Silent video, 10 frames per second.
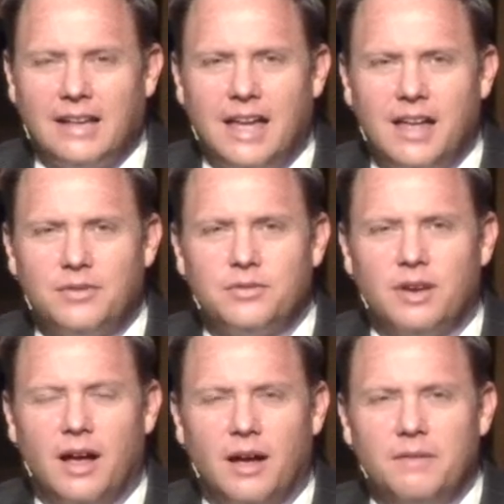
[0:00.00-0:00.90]
guess,
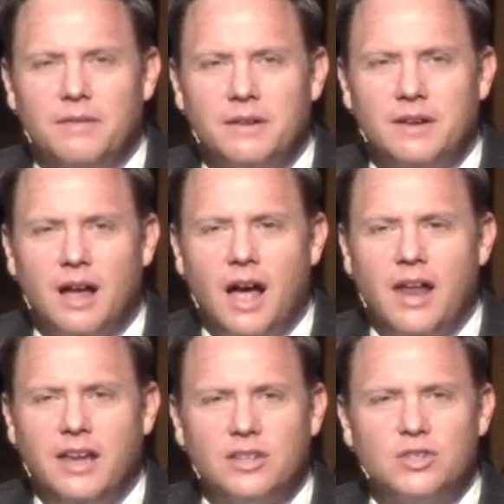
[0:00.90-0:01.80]
uh,
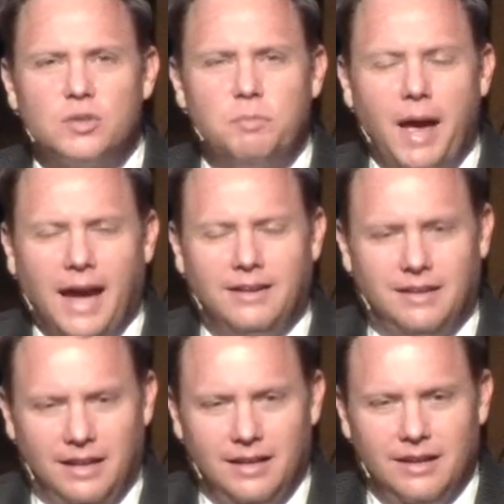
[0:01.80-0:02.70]

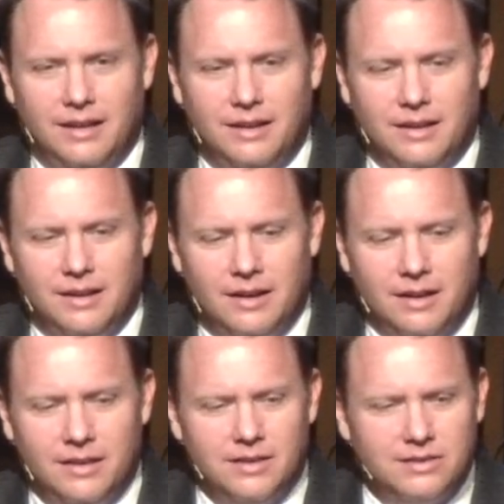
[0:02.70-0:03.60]
unexpected.
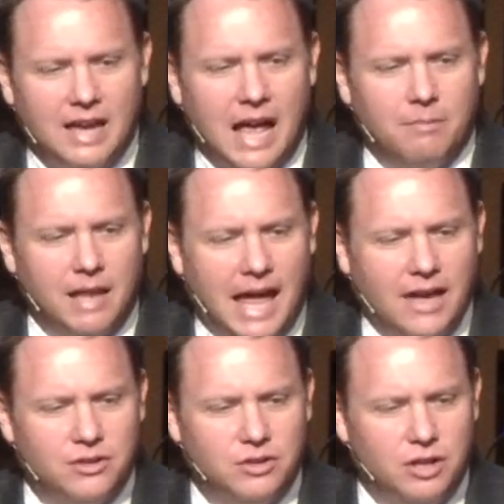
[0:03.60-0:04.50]
This time
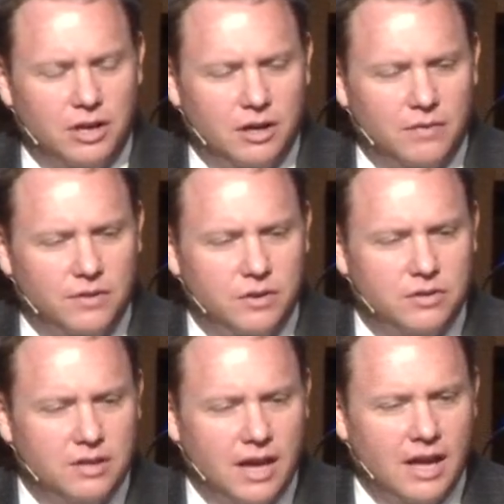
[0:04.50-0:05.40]
last year, if you
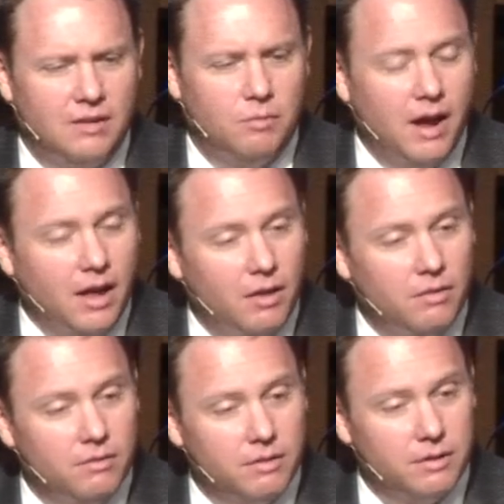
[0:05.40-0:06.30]
said,
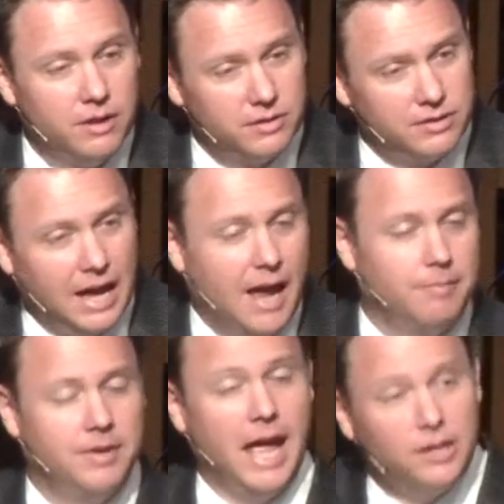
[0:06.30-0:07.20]
well, this
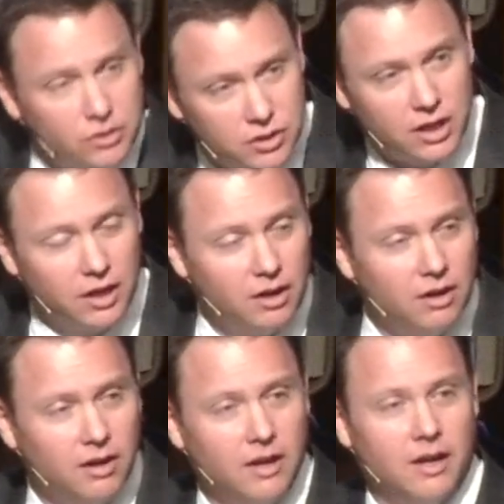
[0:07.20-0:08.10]
time next
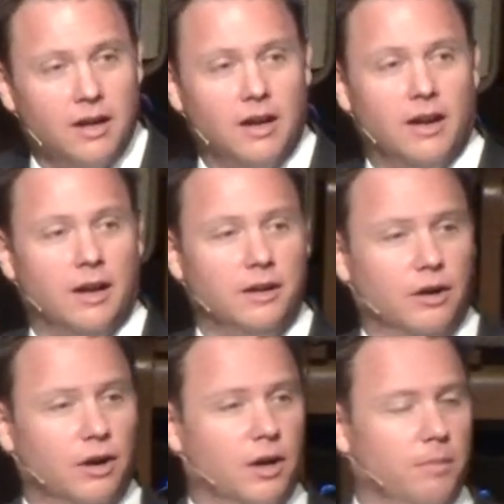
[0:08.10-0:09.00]
year,
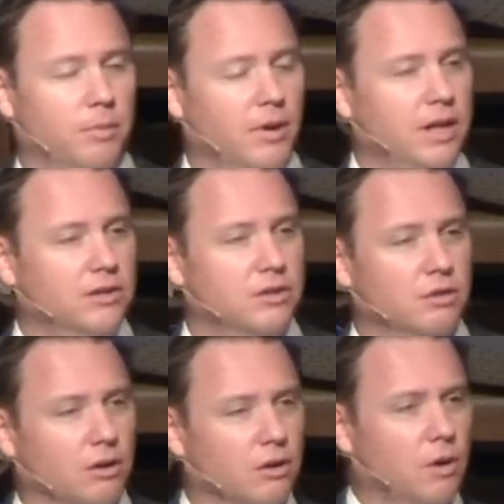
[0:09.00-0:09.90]
you're going to preach
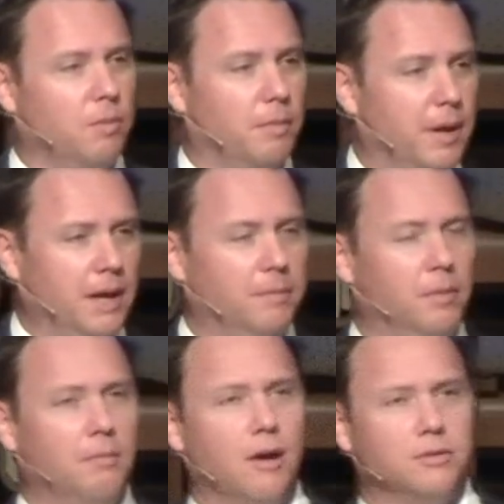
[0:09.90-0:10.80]
to a group of
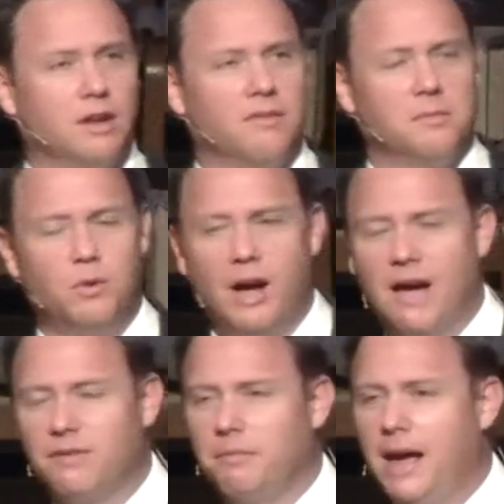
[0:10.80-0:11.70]
people. Most of them will
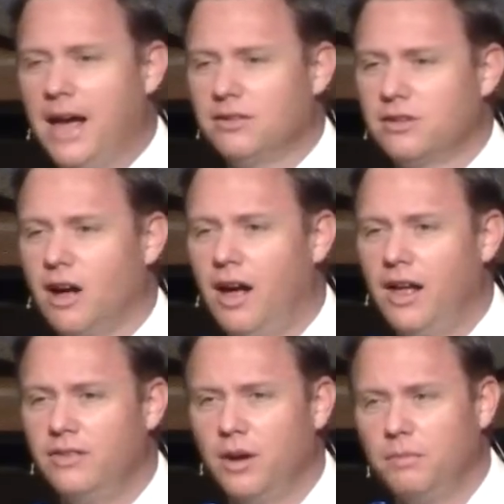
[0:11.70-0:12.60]
have a mask
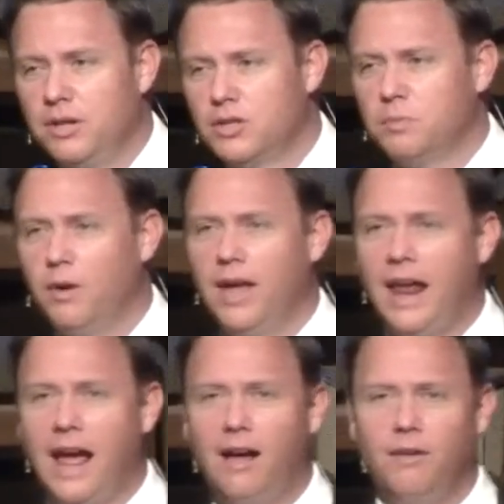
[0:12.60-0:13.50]
on. They'll be spread
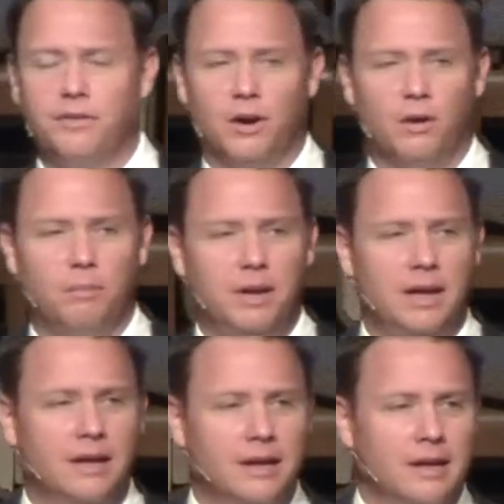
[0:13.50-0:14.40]
out. There will be,